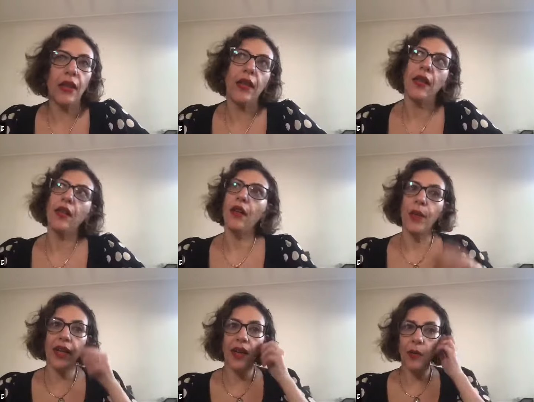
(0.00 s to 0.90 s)

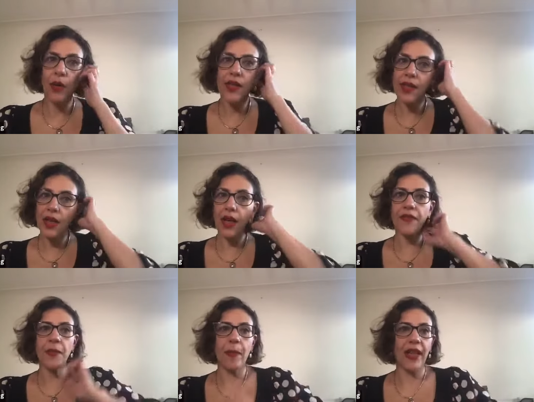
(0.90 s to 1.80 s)
when I've
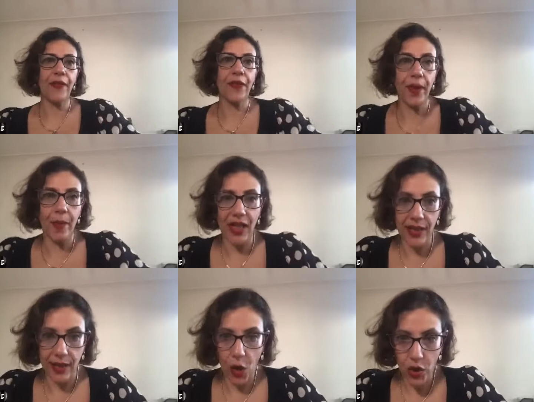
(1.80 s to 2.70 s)
spent 3 months
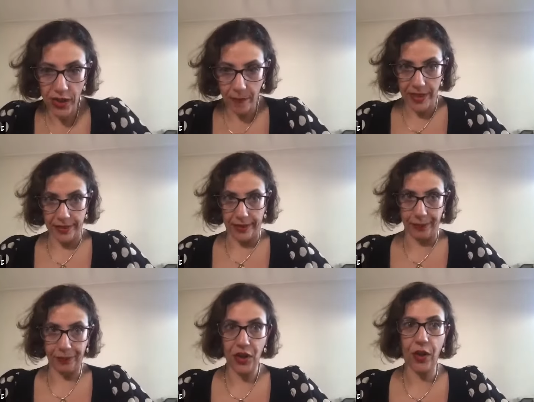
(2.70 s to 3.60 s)
in a hospital,
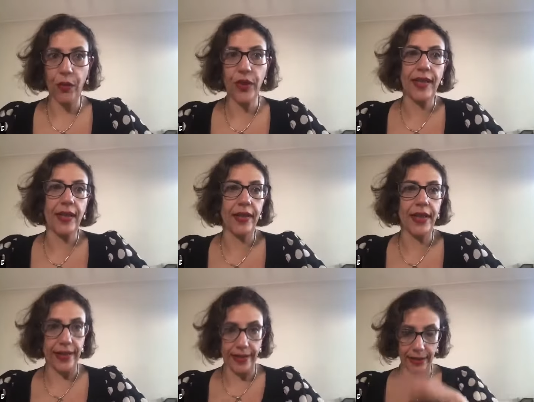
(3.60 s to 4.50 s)
so I was in
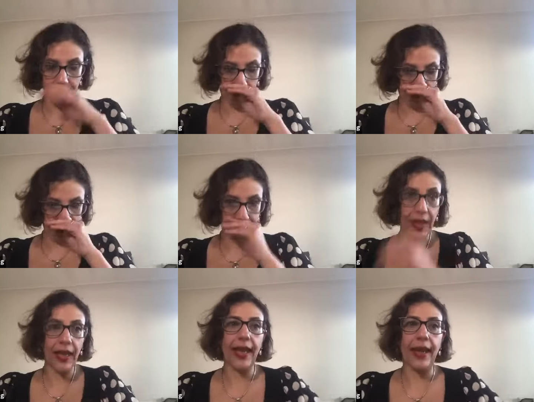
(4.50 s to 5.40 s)
intensive
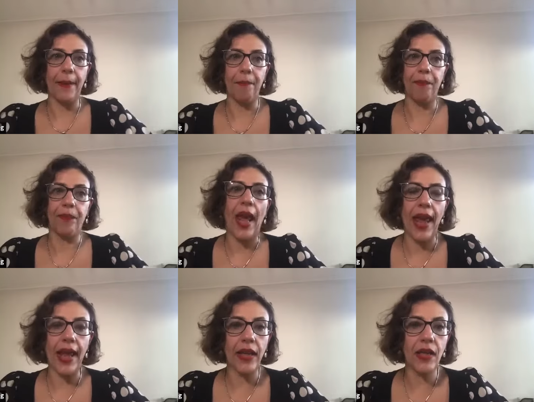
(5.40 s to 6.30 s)
care,
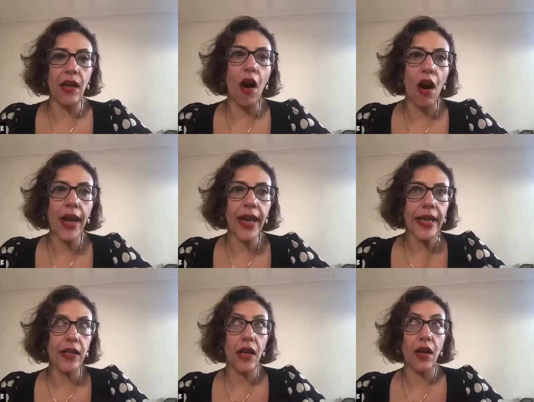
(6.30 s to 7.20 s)
and I
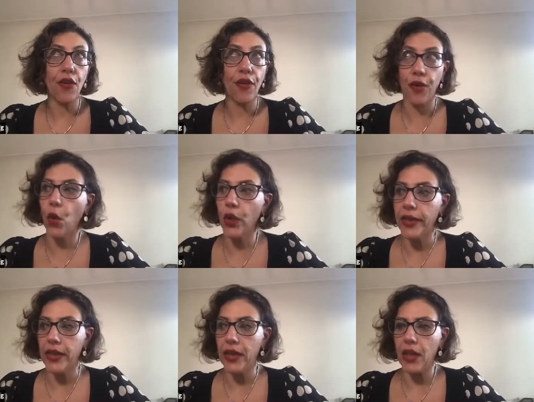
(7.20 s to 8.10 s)
thought,
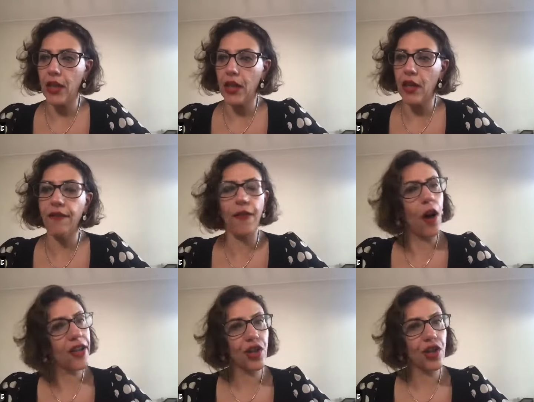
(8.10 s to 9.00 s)
if
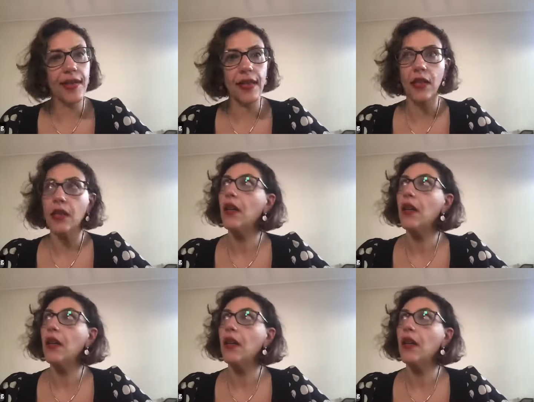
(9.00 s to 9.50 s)
I just